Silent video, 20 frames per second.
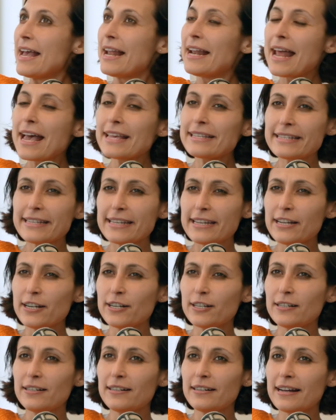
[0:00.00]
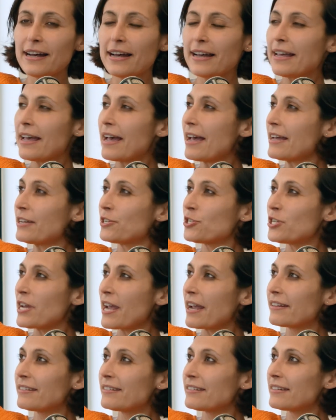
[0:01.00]
last year I
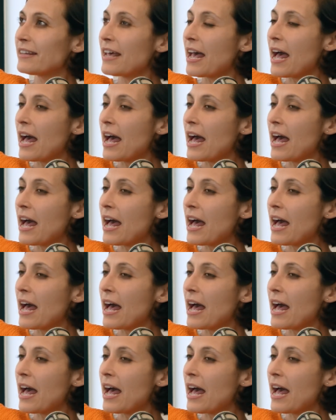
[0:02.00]
checked